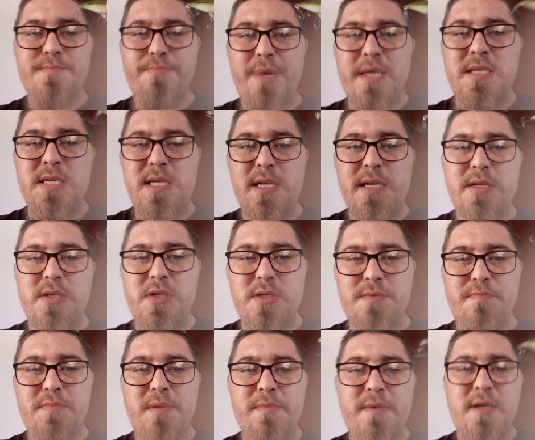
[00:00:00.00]
basically
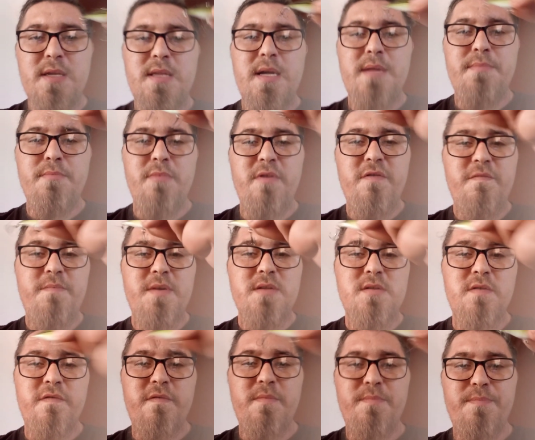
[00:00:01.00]
just mimic that
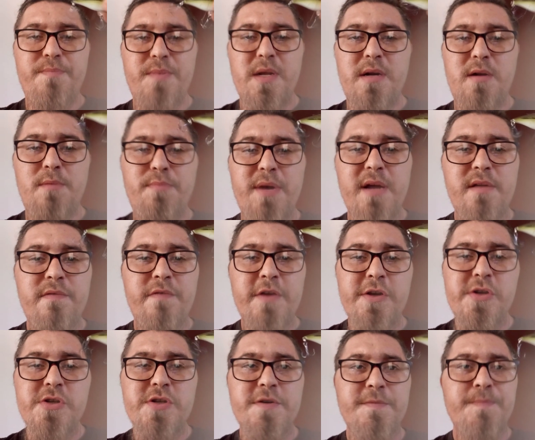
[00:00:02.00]
movement of a little bait
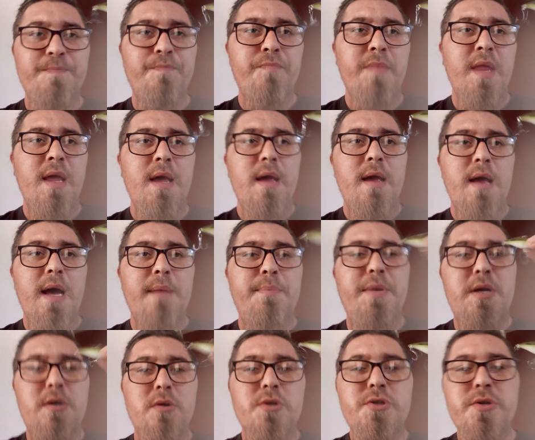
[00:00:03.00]
fish. And
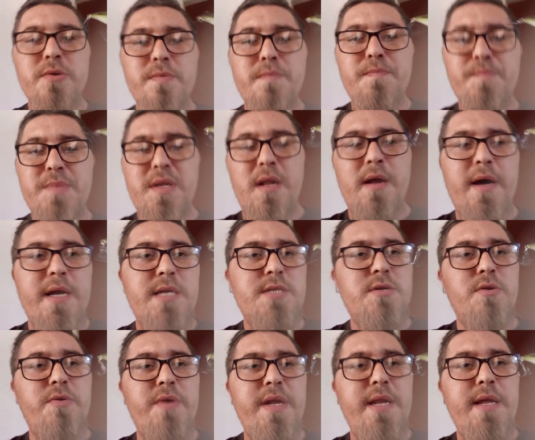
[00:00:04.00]
because your line is
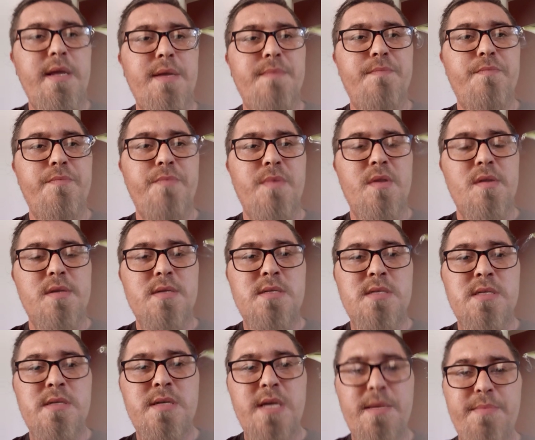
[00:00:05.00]
already
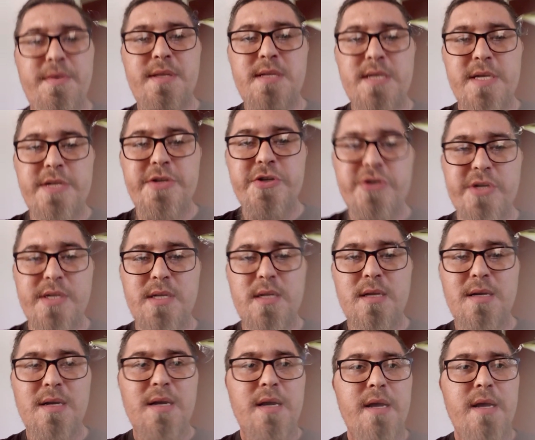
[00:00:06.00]
semi-tensioned,